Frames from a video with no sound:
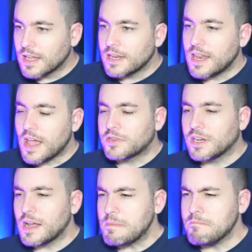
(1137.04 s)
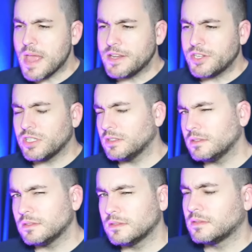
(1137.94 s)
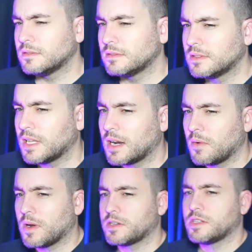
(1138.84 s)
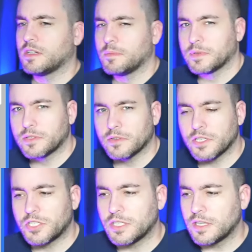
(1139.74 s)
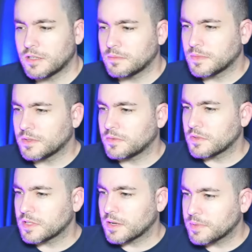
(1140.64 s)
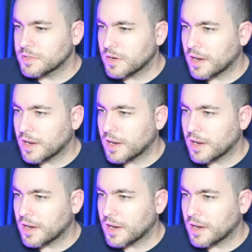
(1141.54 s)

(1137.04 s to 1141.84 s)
Now, did I mention that I watched an episode of G Gundam, the first episode?